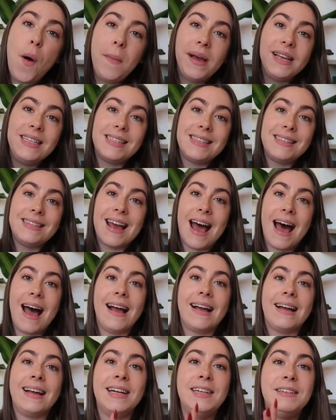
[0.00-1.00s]
got my
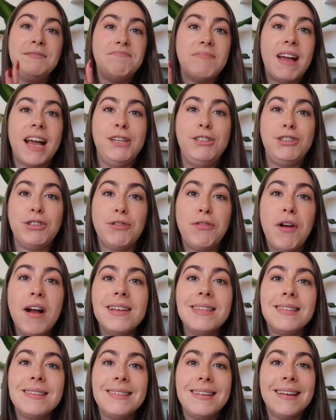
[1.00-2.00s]
stack. I
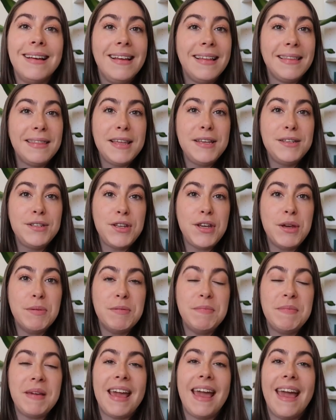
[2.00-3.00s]
trust these
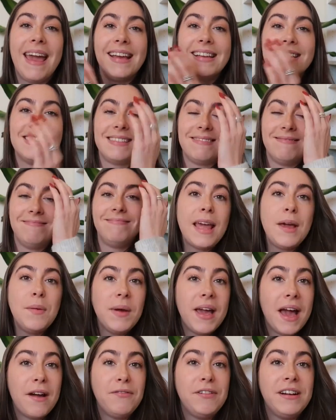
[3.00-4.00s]
human beings. I think
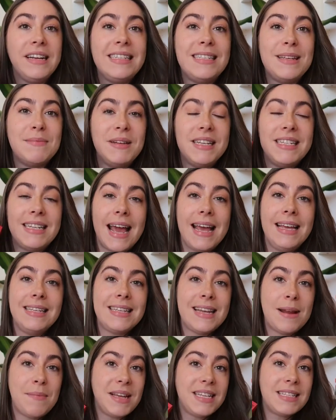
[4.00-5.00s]
we have really similar
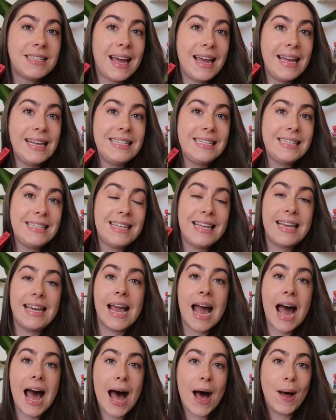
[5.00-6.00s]
tastes and I'm excited to
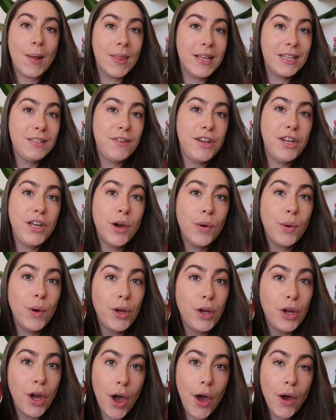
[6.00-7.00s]
see how this video
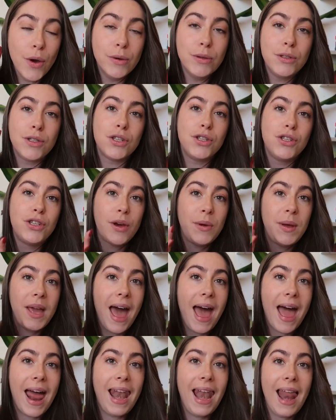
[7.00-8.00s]
goes. So
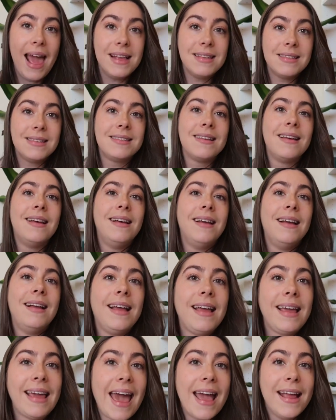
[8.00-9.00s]
yeah, let's
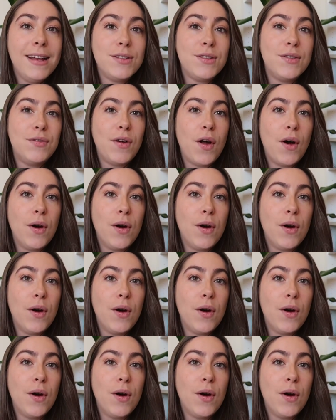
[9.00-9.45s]
get into the